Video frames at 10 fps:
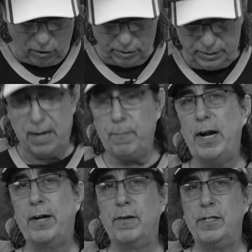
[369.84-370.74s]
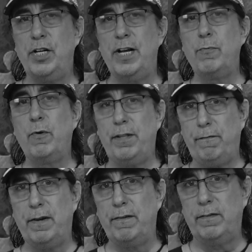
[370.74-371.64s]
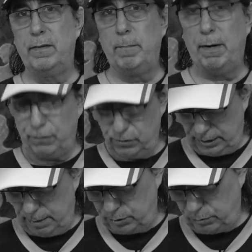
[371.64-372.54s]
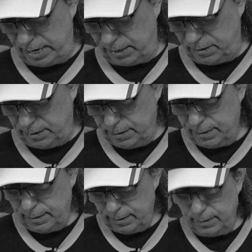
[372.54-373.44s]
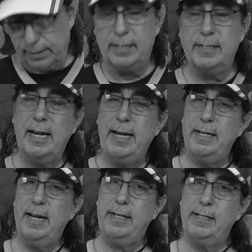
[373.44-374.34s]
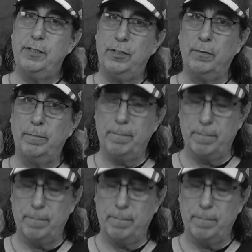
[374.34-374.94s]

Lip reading: all-time record, January the 5th, Buffalo Sabres record, is 8-8-2